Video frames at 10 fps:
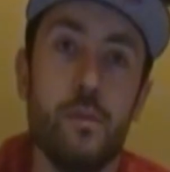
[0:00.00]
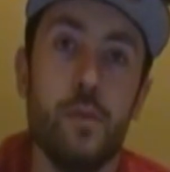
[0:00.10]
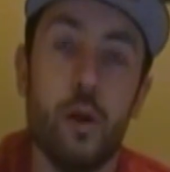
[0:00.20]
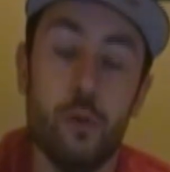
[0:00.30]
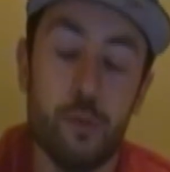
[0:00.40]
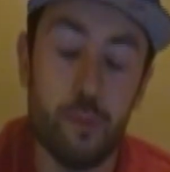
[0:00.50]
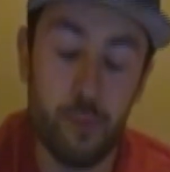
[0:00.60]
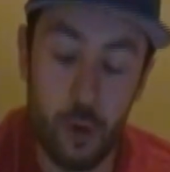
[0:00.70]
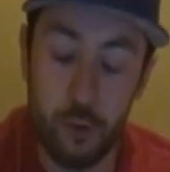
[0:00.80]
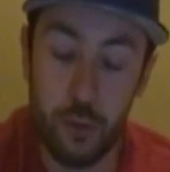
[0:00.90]
both
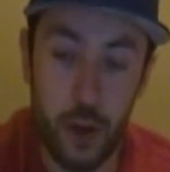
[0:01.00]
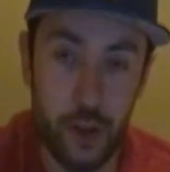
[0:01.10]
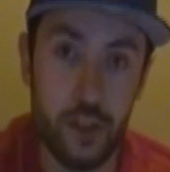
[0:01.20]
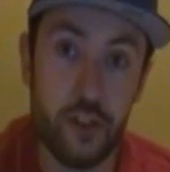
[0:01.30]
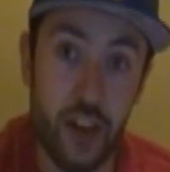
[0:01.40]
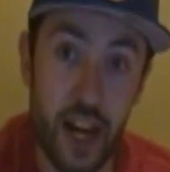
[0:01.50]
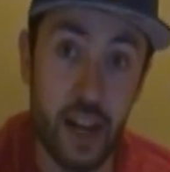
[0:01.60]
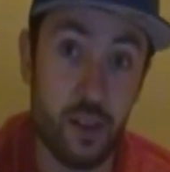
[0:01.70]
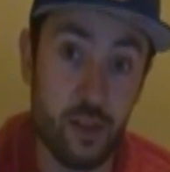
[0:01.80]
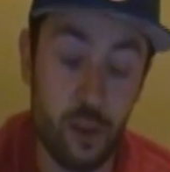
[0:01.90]
Mark and
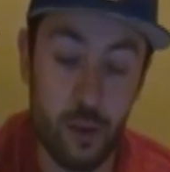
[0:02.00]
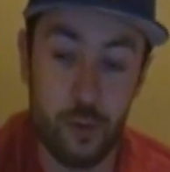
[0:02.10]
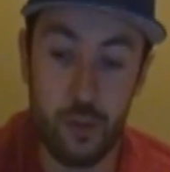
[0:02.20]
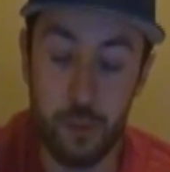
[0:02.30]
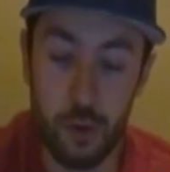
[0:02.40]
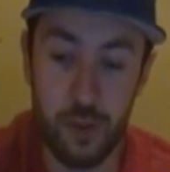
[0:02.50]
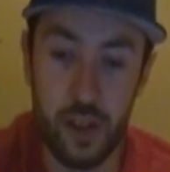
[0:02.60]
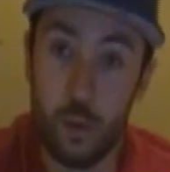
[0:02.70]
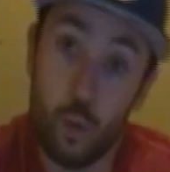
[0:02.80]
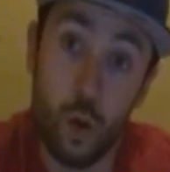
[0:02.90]
Jack have started just
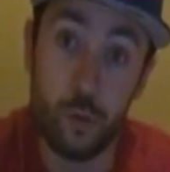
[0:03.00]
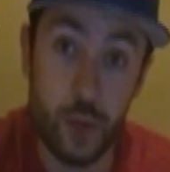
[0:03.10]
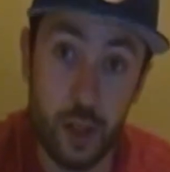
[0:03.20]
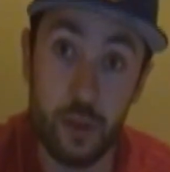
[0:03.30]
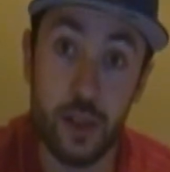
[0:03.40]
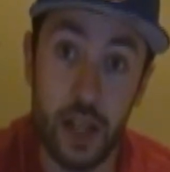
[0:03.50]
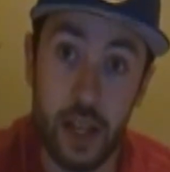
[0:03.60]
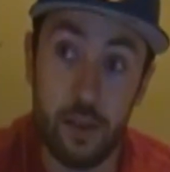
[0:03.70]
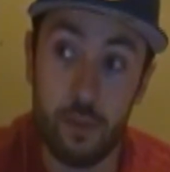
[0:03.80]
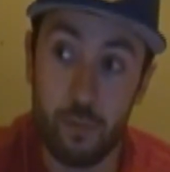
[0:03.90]
posting 1 video a day.